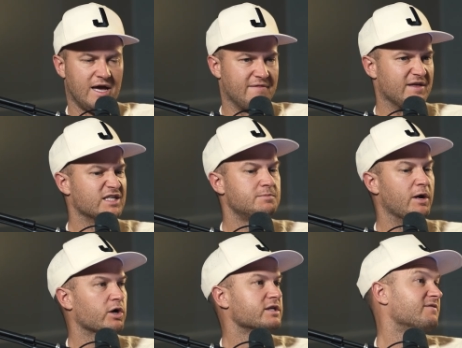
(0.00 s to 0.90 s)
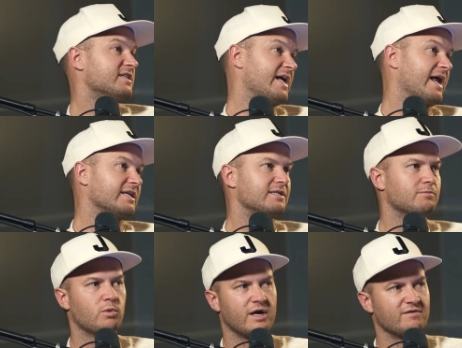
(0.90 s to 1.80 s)
Yeah, the experience of the status
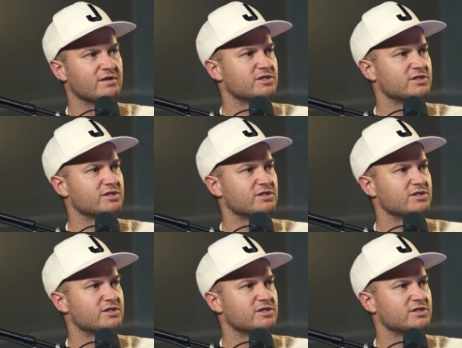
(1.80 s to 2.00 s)
symbol, whatever.